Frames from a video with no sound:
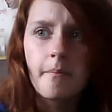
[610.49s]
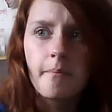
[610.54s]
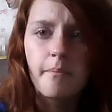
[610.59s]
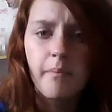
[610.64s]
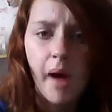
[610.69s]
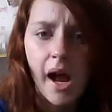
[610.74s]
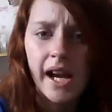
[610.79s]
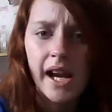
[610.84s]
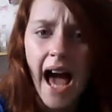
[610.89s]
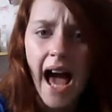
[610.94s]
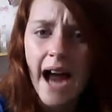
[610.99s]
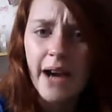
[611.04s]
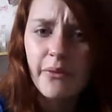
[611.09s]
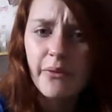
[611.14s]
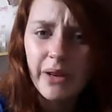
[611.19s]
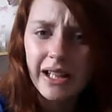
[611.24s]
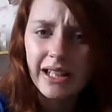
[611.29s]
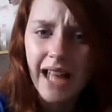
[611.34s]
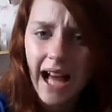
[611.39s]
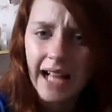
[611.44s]
But I'd
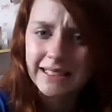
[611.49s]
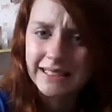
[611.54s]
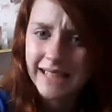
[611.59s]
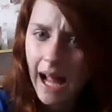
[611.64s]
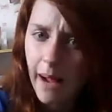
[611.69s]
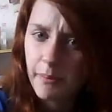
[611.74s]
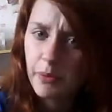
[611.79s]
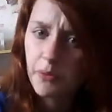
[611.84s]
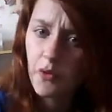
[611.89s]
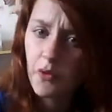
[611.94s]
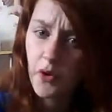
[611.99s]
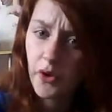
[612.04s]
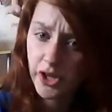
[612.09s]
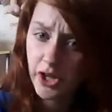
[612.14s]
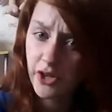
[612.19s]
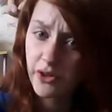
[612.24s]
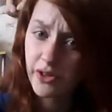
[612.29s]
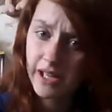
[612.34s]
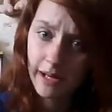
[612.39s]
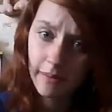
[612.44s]
realize that before
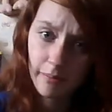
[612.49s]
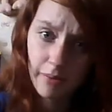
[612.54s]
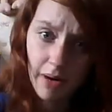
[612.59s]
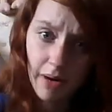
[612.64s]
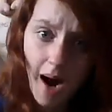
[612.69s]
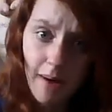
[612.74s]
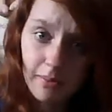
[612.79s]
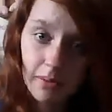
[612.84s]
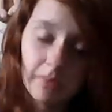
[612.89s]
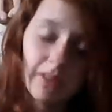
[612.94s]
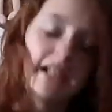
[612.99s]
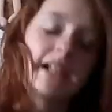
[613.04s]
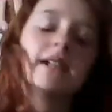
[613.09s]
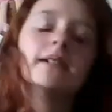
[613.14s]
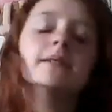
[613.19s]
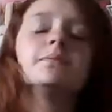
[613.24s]
you did, probably.